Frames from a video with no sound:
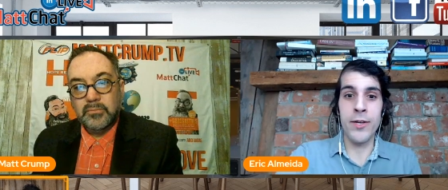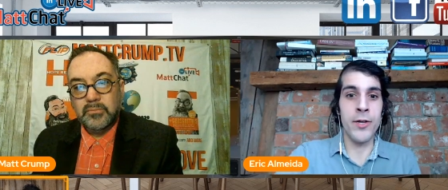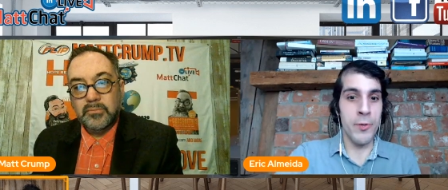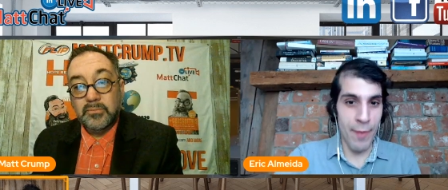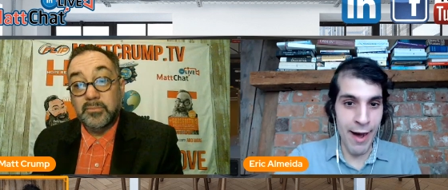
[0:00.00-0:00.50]

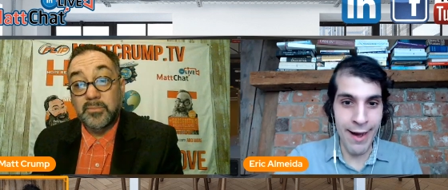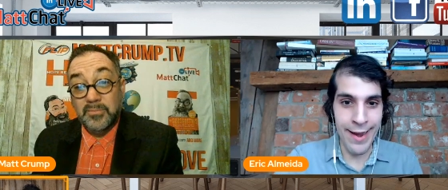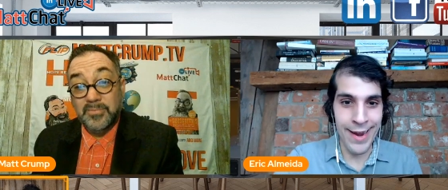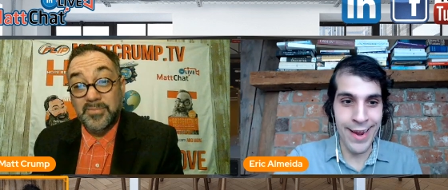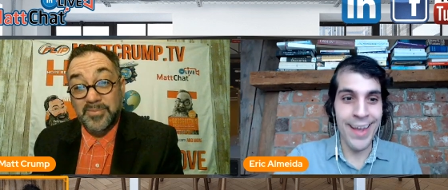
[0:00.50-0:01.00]

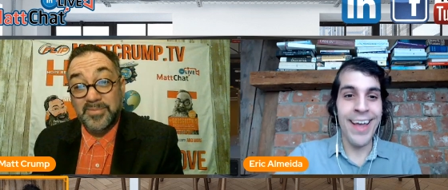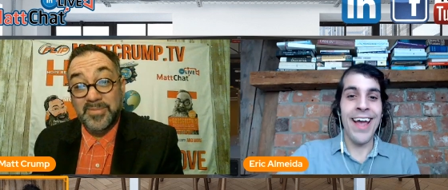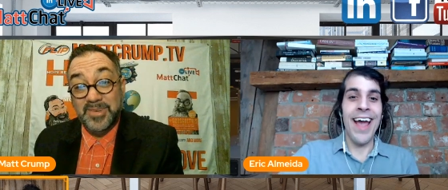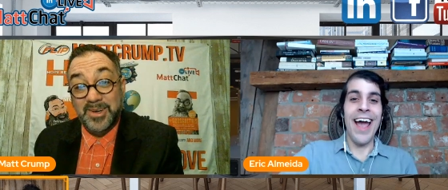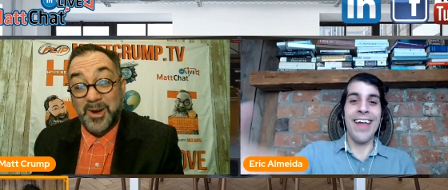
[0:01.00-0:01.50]
Speaker 1: Goodbye.
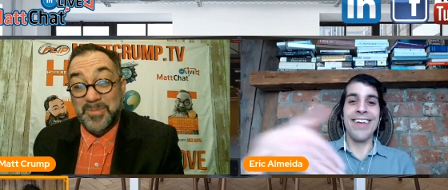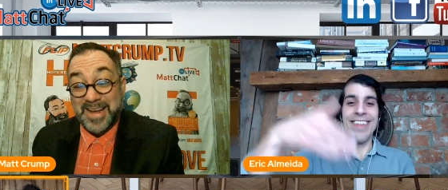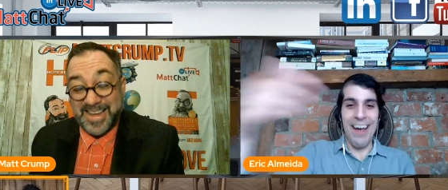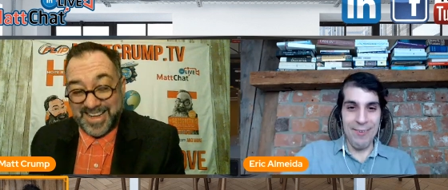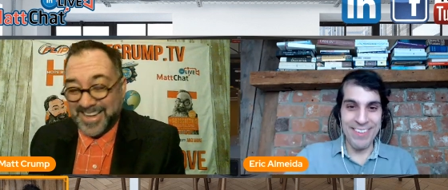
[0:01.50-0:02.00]
And oh
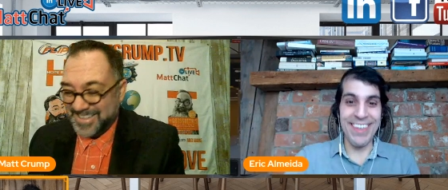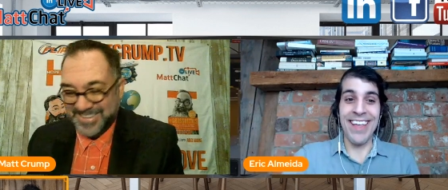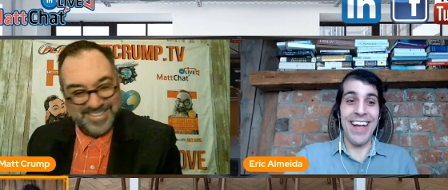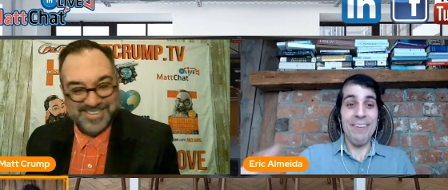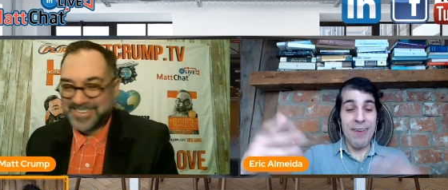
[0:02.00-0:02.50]
that,
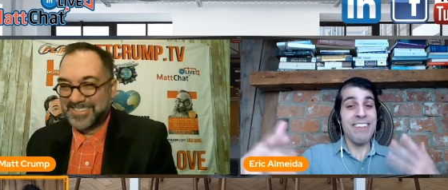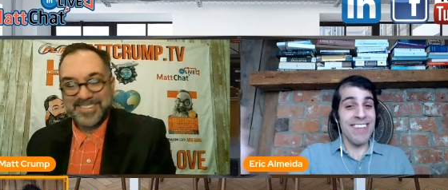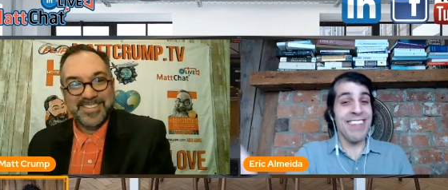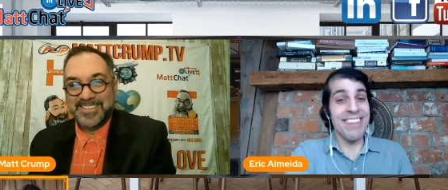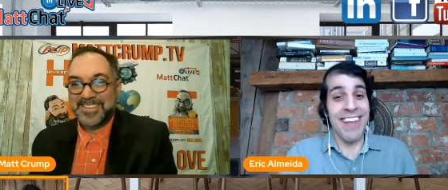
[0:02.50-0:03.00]
like, I
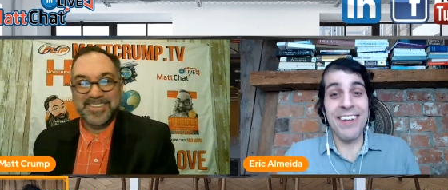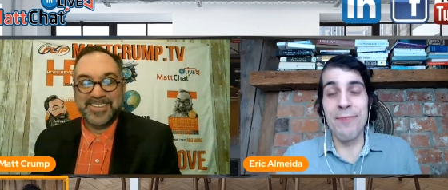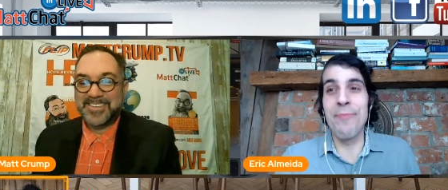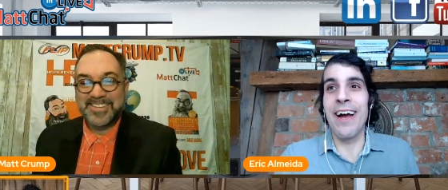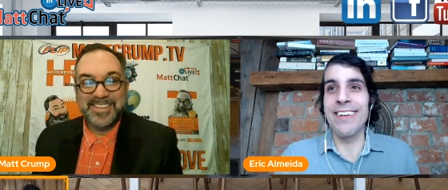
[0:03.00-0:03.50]
basically said
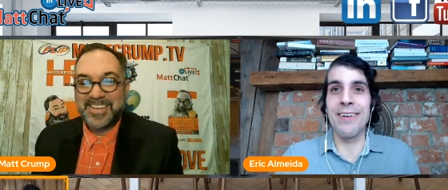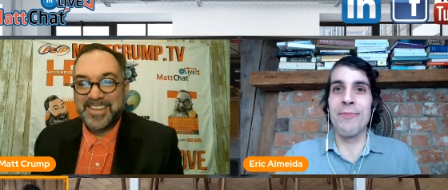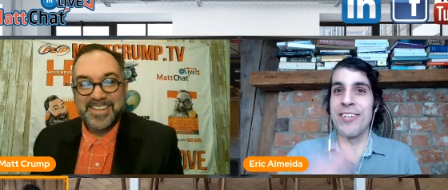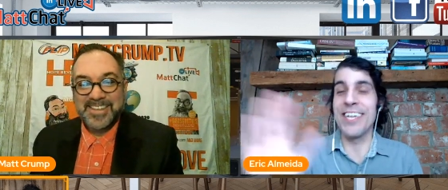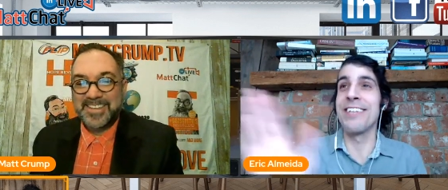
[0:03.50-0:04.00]
goodbye to him,
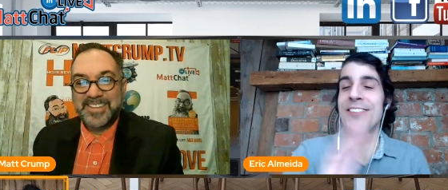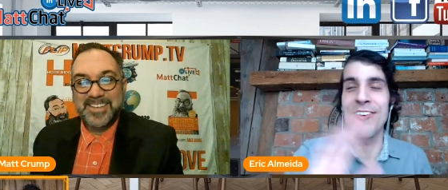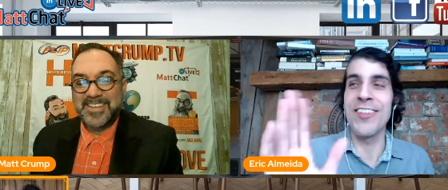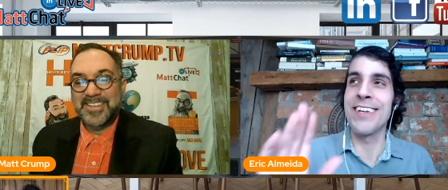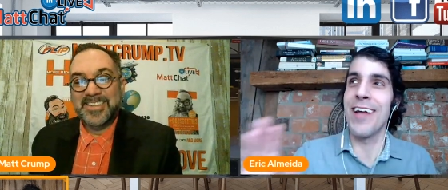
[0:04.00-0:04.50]
which he
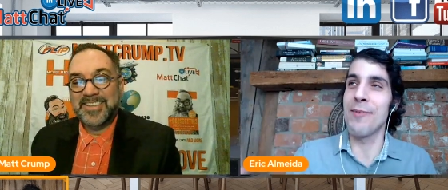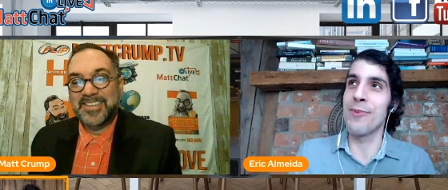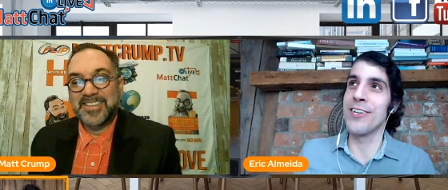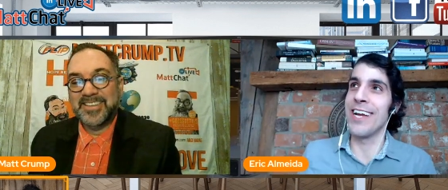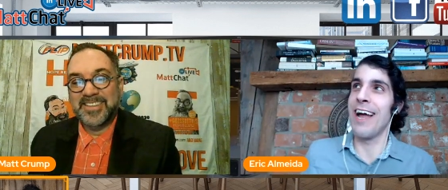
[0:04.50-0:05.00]
certainly did not
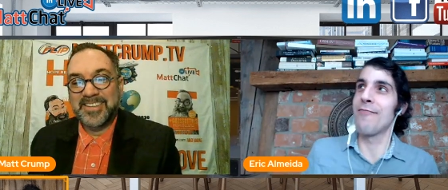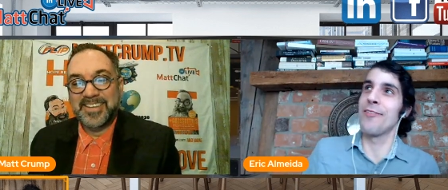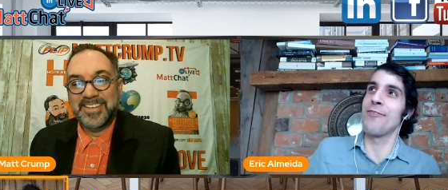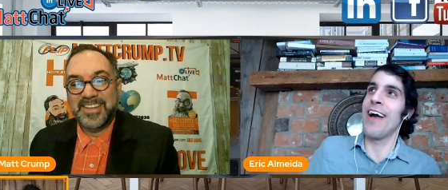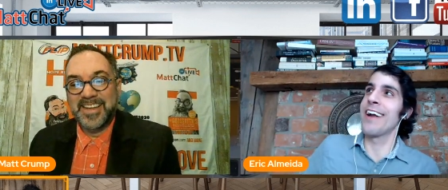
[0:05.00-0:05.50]
appreciate after
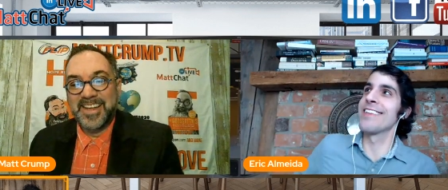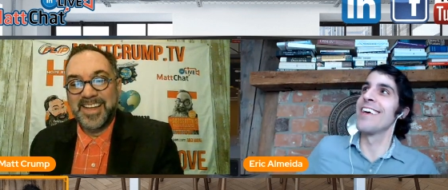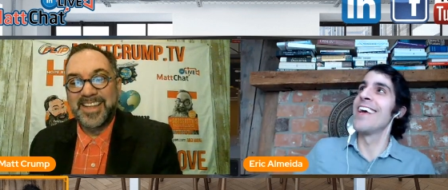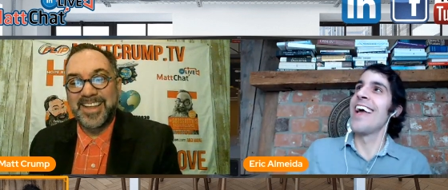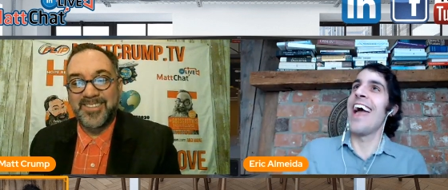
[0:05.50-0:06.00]
the
Speaker 2: fact.
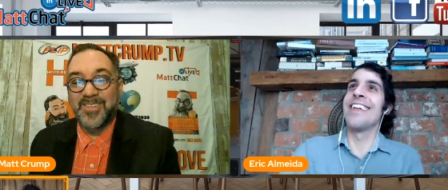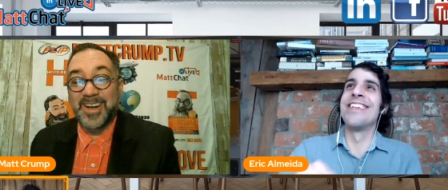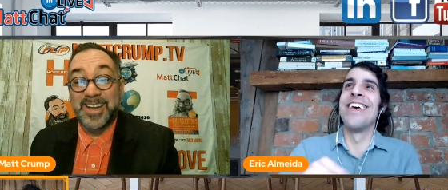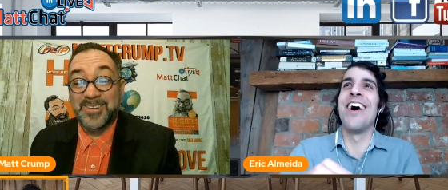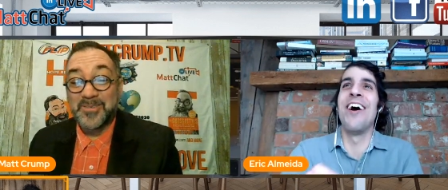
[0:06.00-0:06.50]
And what
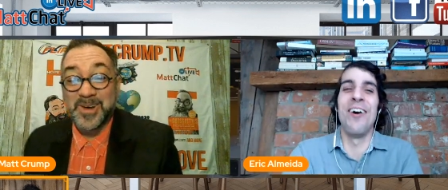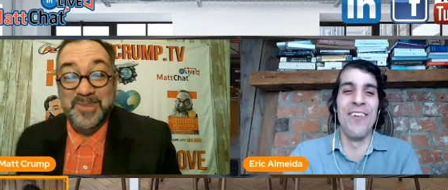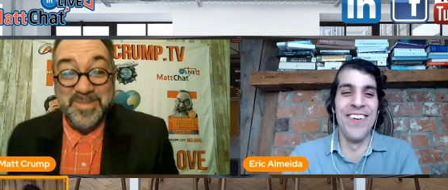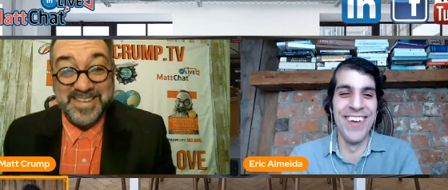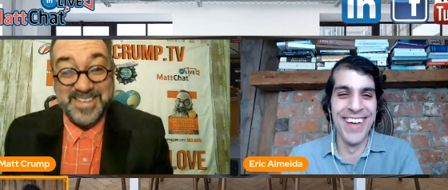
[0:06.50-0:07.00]
a, what a
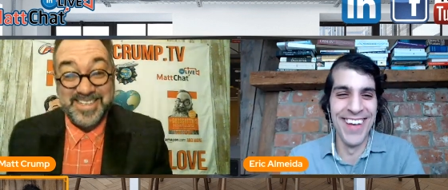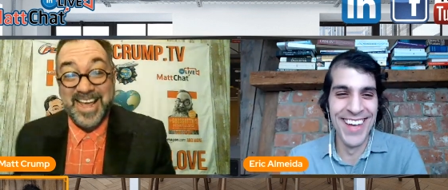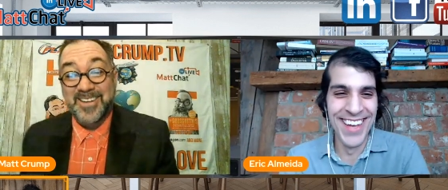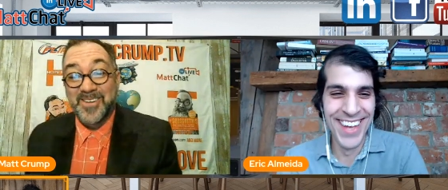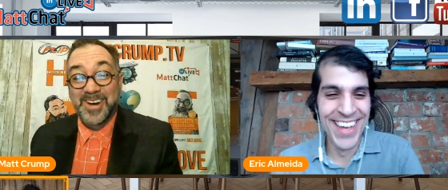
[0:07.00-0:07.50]
mess up
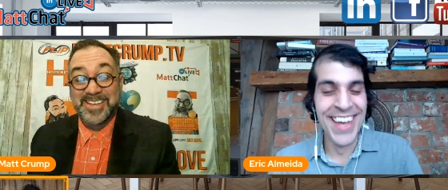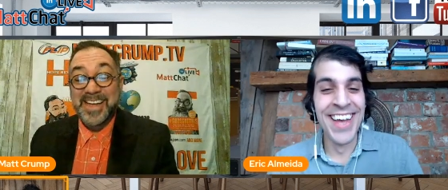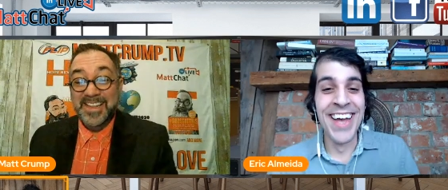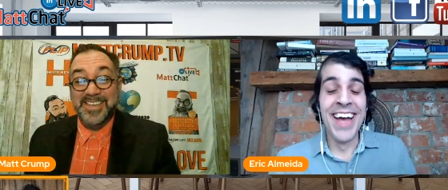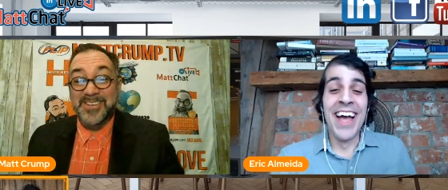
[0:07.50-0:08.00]
that one
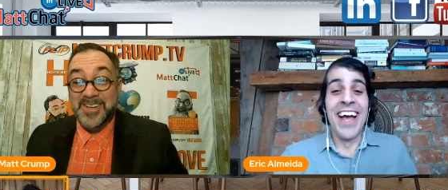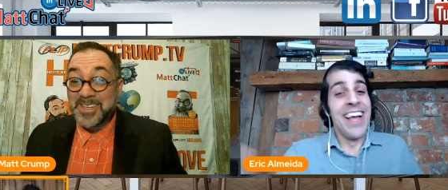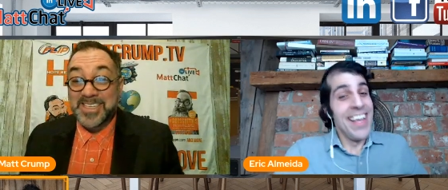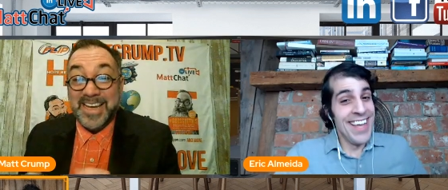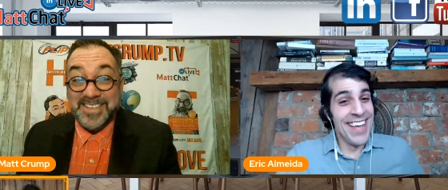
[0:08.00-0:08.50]
was. You didn't
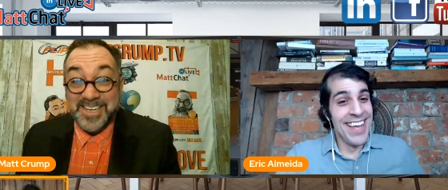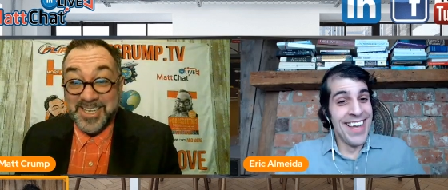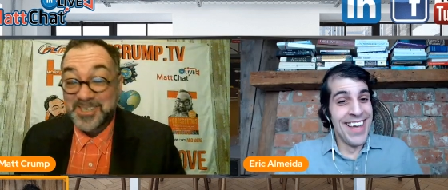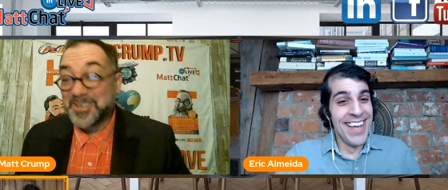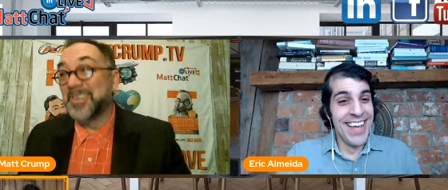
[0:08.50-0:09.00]
text it,
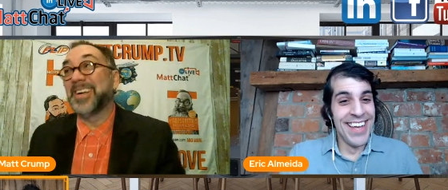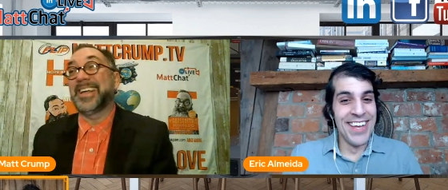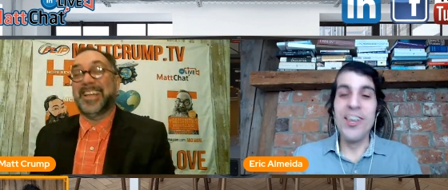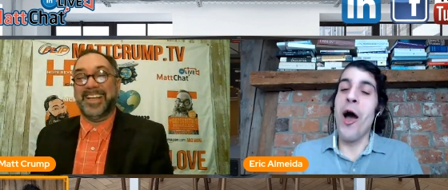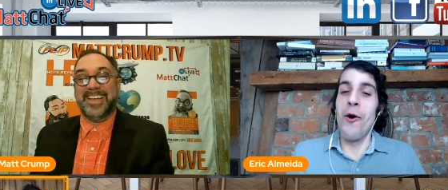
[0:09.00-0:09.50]
did you?
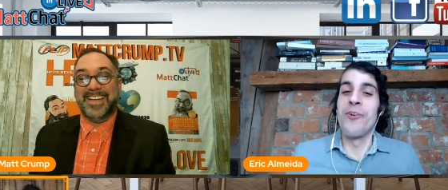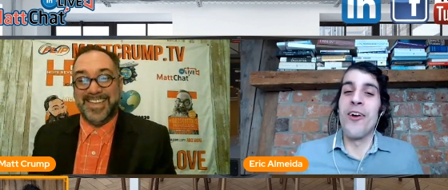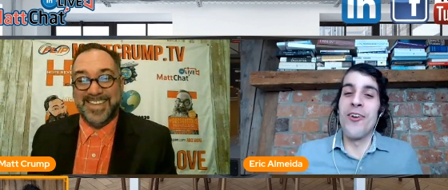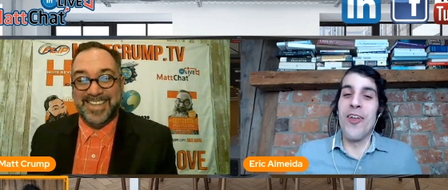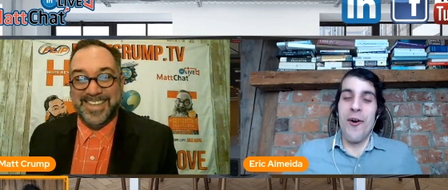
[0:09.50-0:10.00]
Speaker 1: no, no,
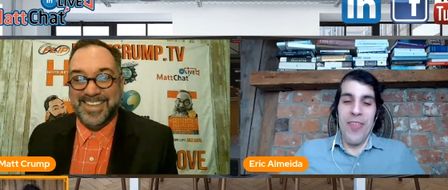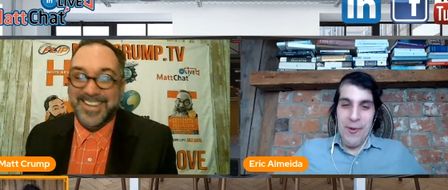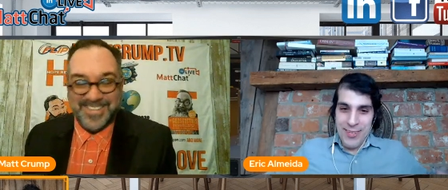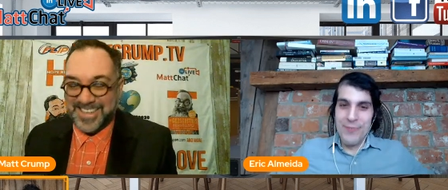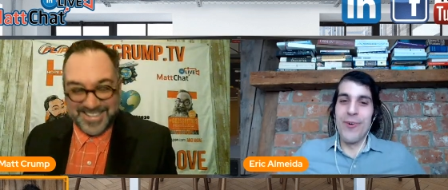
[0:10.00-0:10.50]
no, no. That
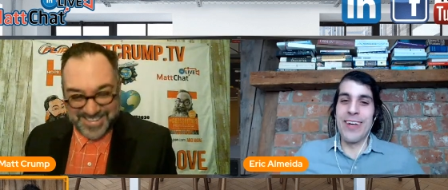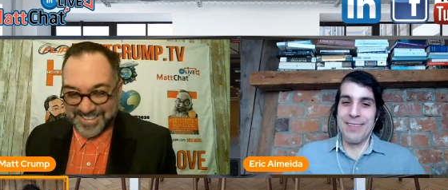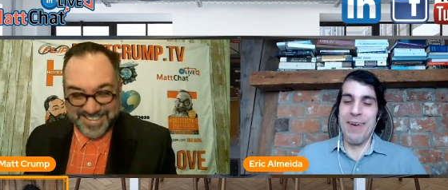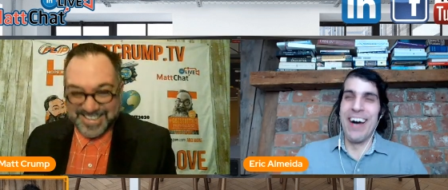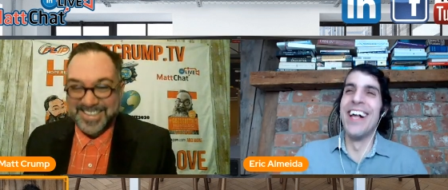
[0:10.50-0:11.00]
was a
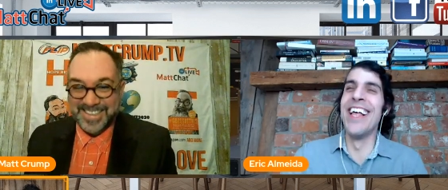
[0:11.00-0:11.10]
voicemail.